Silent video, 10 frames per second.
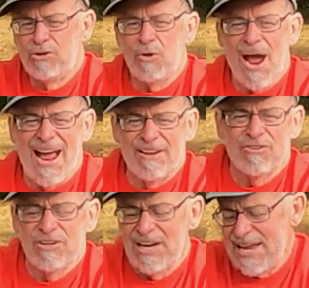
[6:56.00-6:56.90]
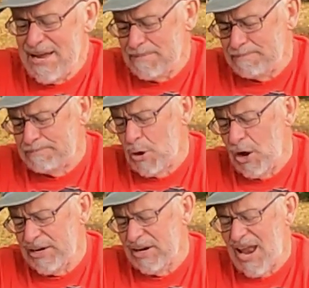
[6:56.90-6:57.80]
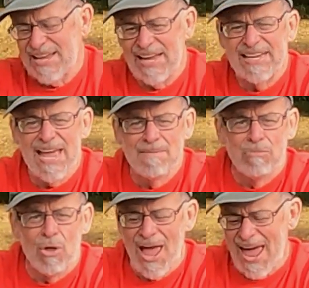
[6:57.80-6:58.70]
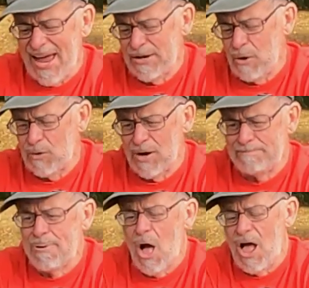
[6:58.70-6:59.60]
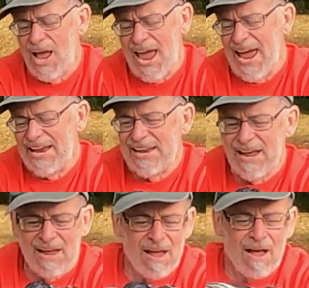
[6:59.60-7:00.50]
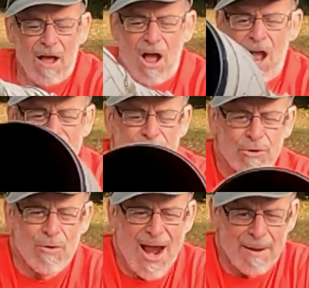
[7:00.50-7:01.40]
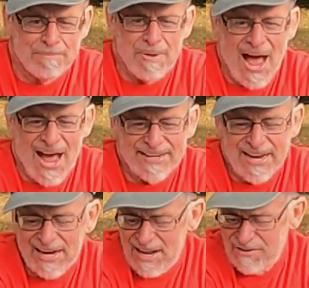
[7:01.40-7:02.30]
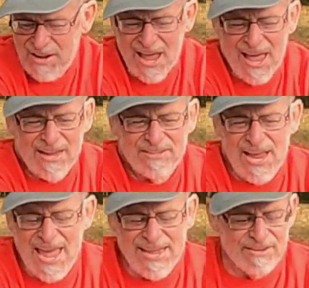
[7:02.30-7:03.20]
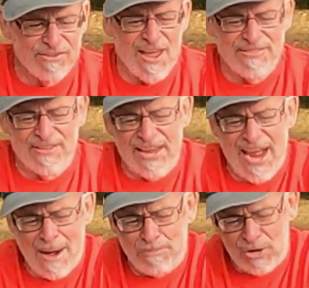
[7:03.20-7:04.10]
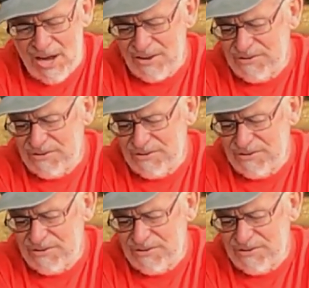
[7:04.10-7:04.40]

to actually put like a gimbal head or a ball head on your ground pod. Now let's take and set the camera